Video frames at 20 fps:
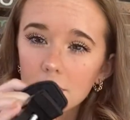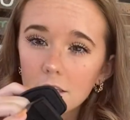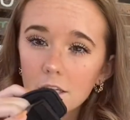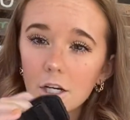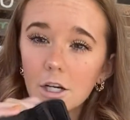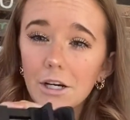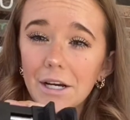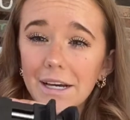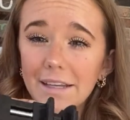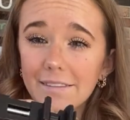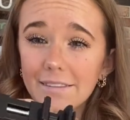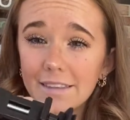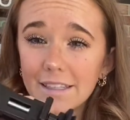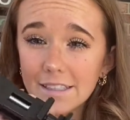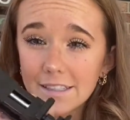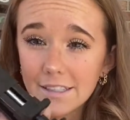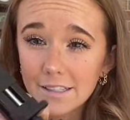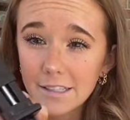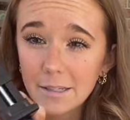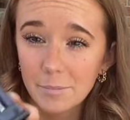Okay,
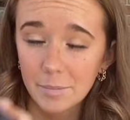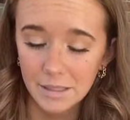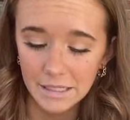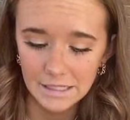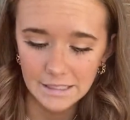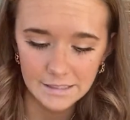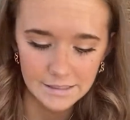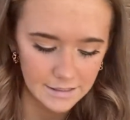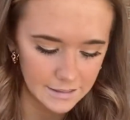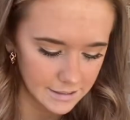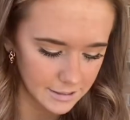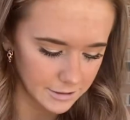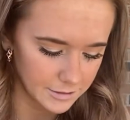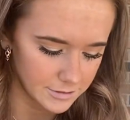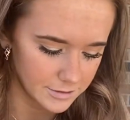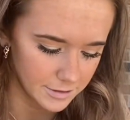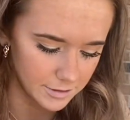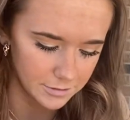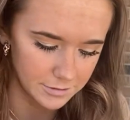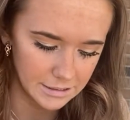this is a piece that
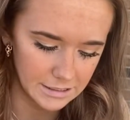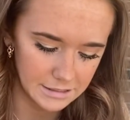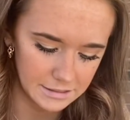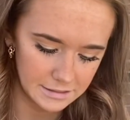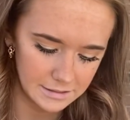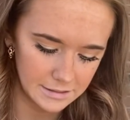goes on it.